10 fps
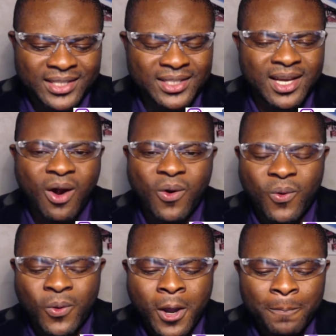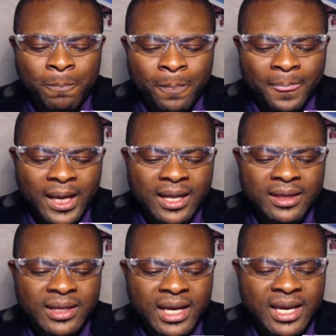So
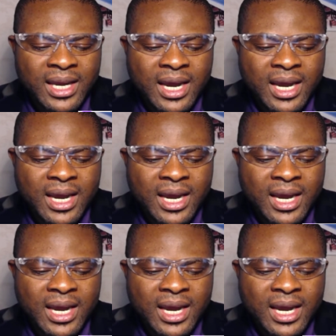the